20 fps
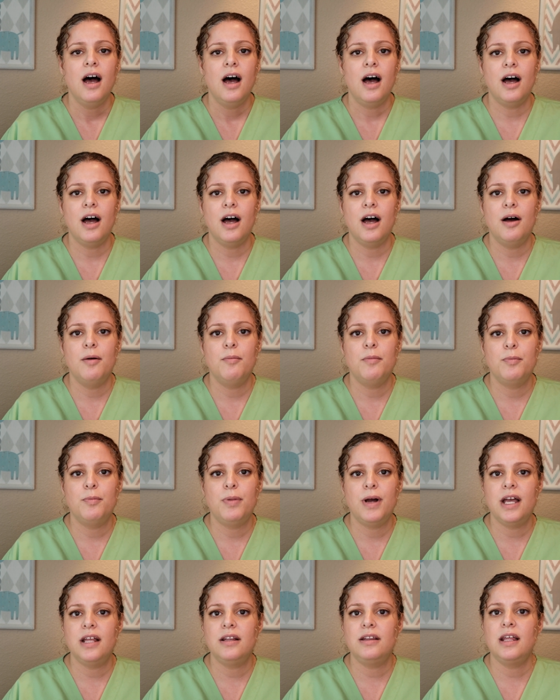But
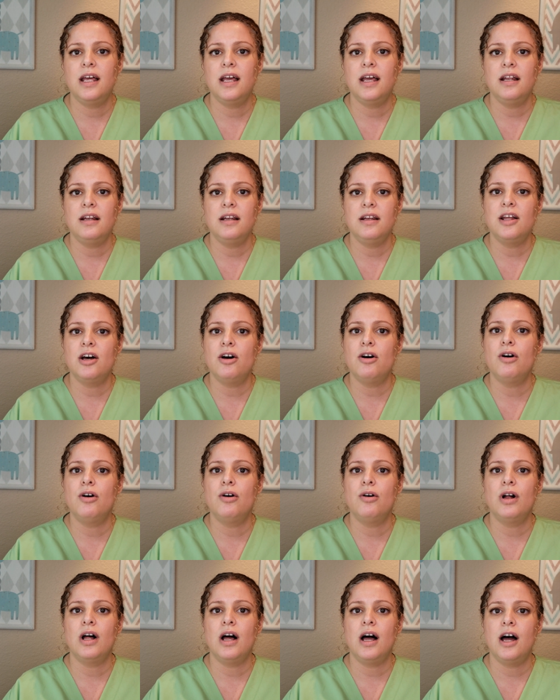then
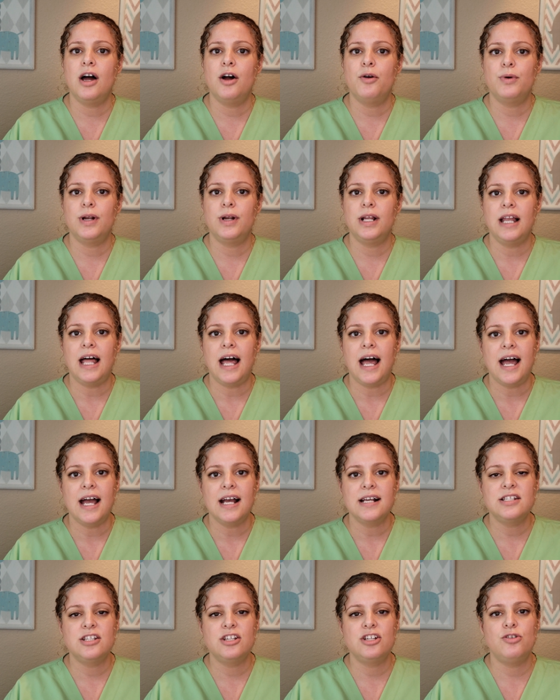they'll
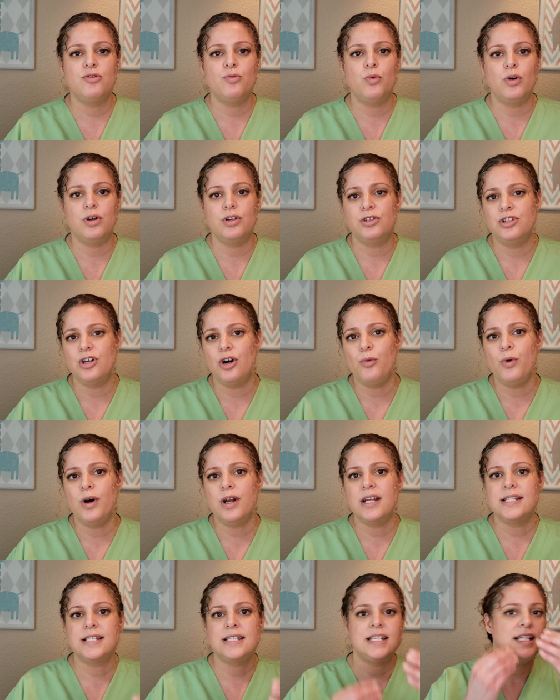relax. You don't
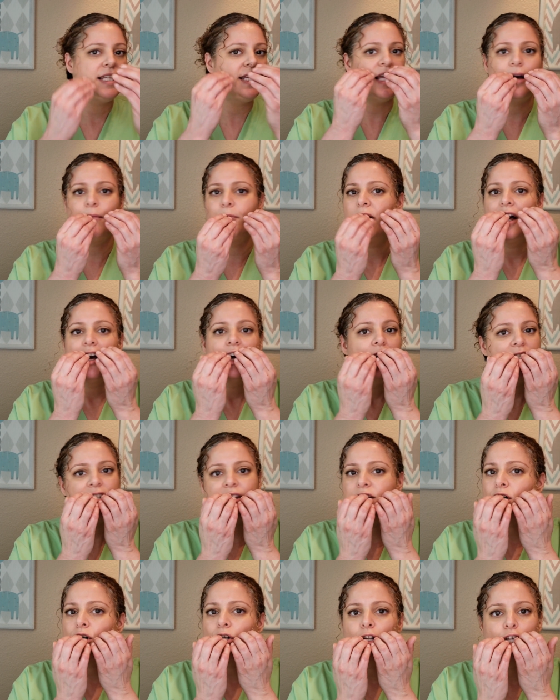want to see them
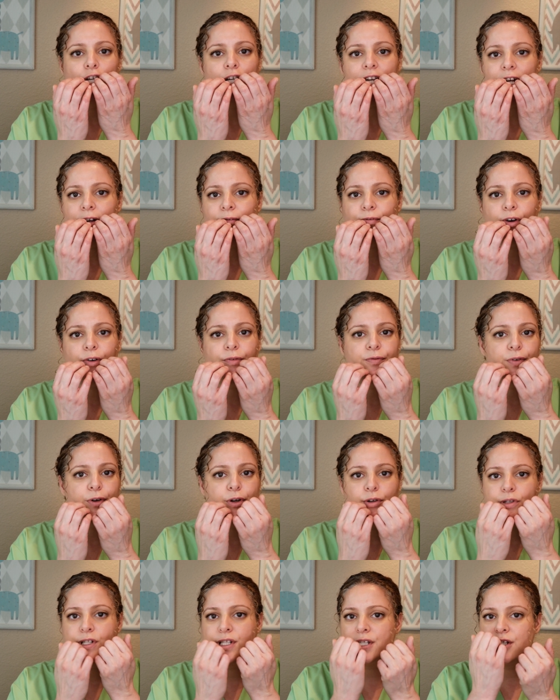still looking for
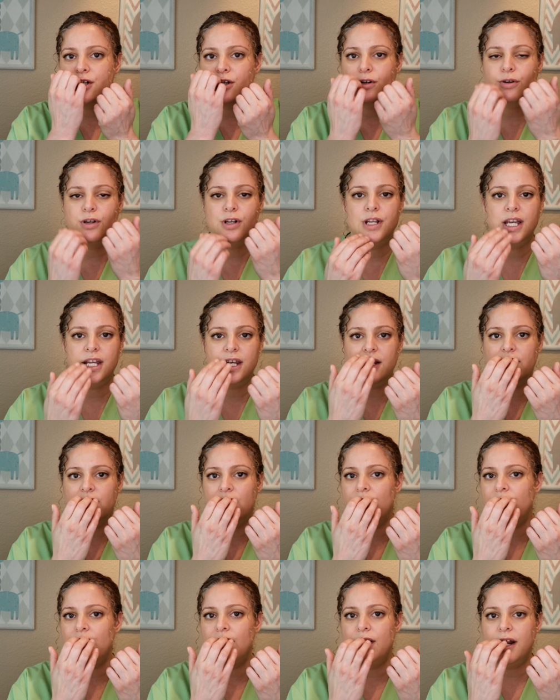food, still getting
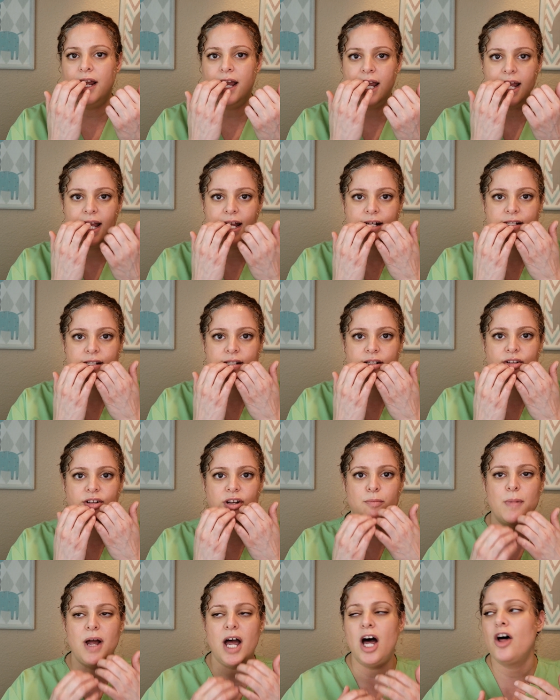their hands to
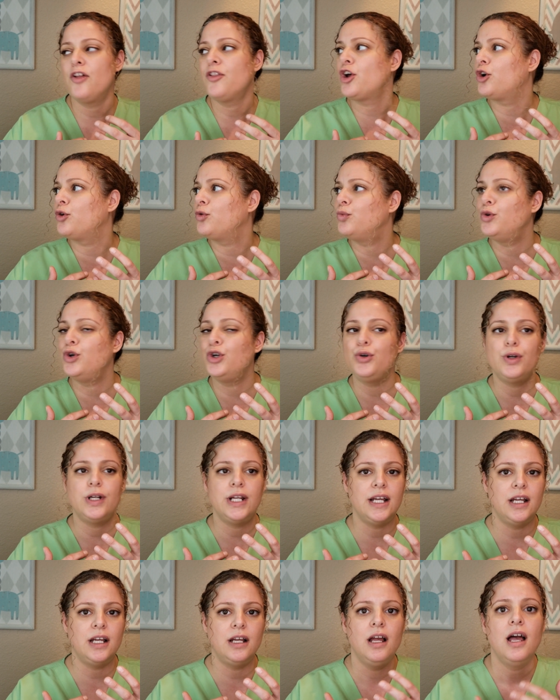their mouth or
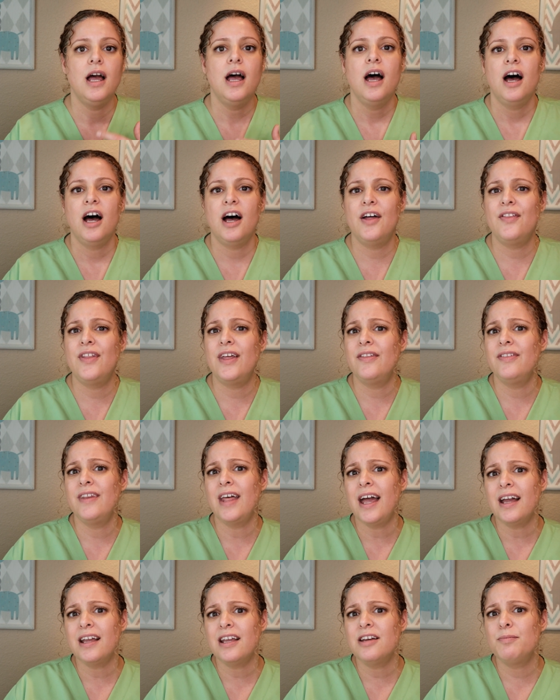rooting. Then
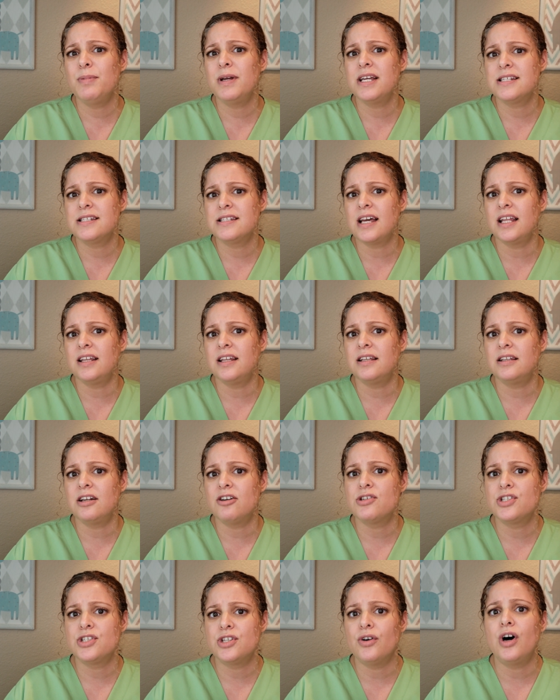that could be a sign that they're
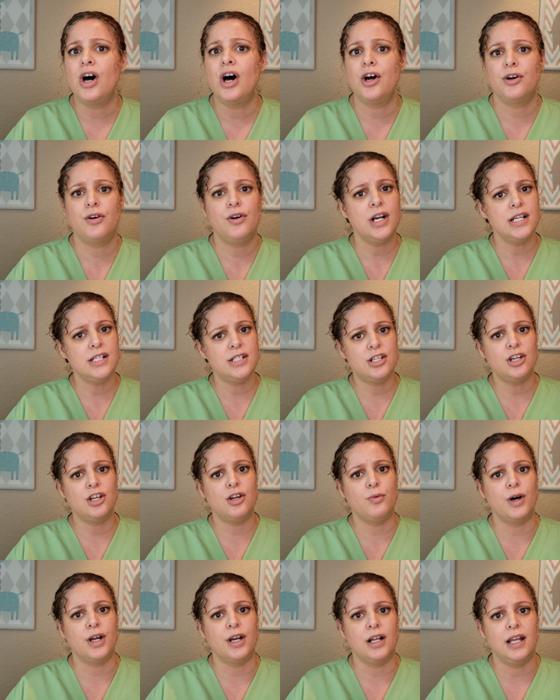still hungry, so
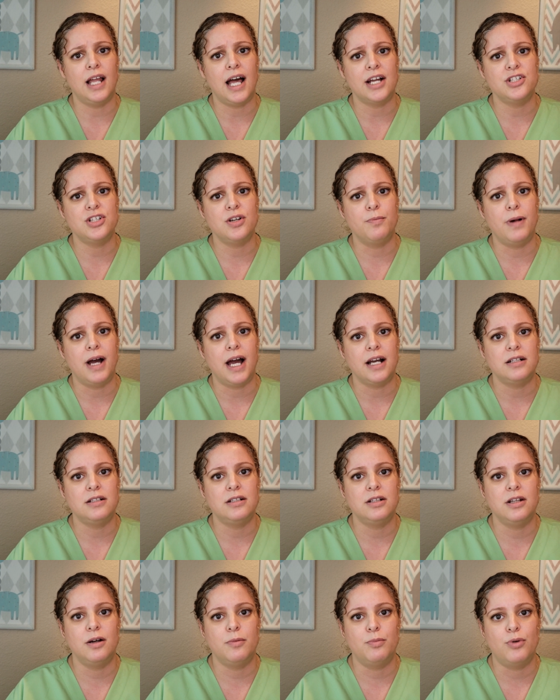you want to latch them back
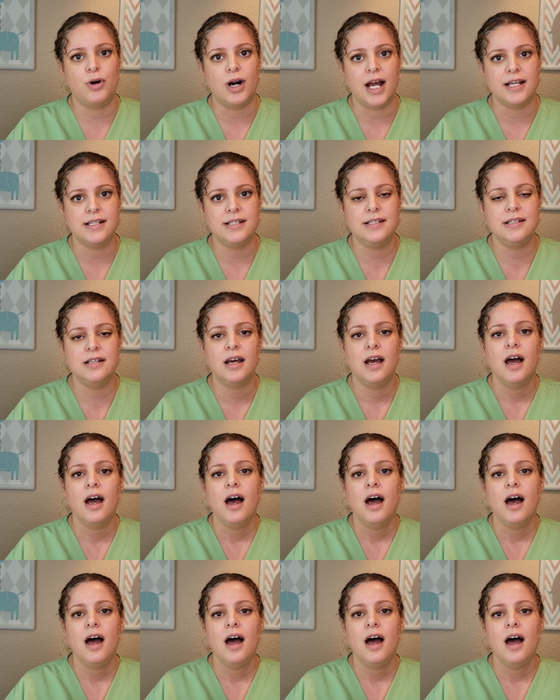to the breast.